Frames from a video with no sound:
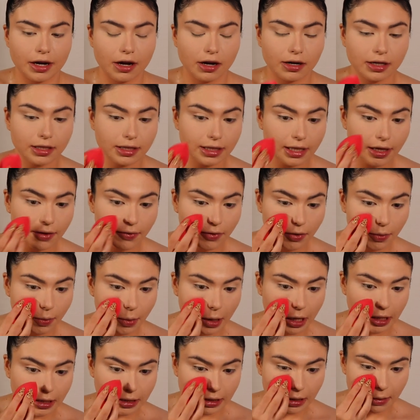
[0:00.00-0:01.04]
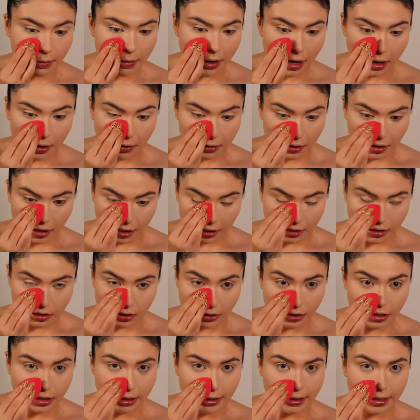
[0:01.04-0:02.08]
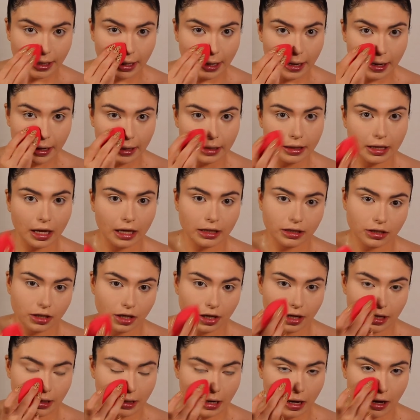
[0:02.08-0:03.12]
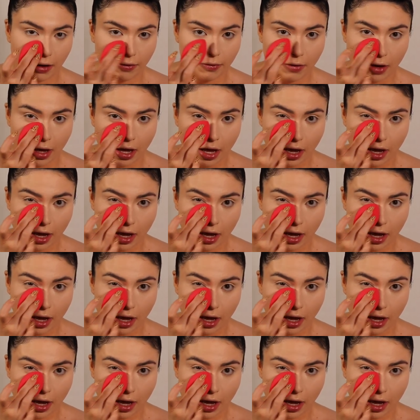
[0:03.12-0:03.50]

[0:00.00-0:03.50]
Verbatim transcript: Honestly, if you press the powder into your skin, that's good enough.